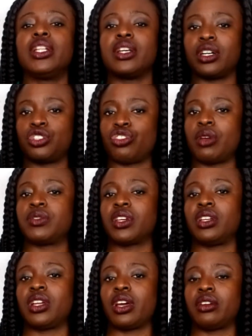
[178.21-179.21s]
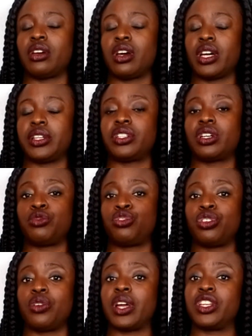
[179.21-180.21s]
that our dreams are going to come
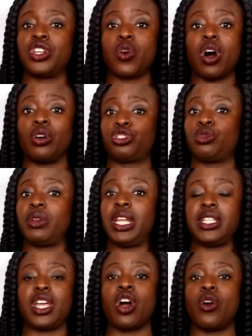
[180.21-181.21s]
true. And ultimately, the